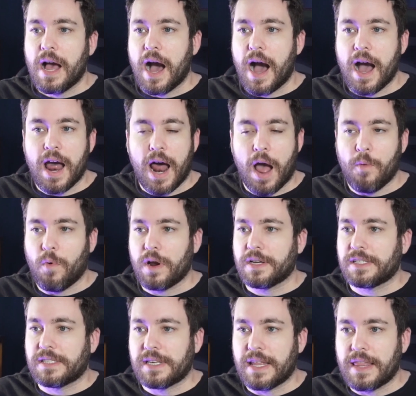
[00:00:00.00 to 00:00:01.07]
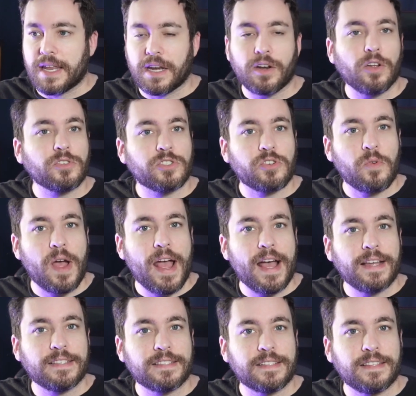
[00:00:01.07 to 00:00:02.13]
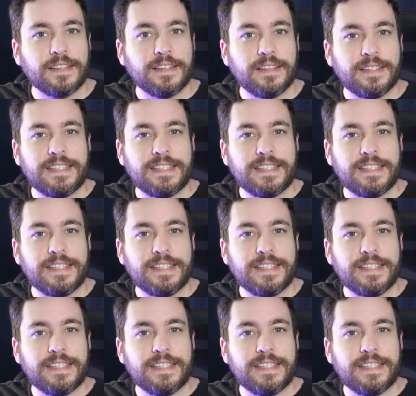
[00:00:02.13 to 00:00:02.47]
I, I want to say that it also has the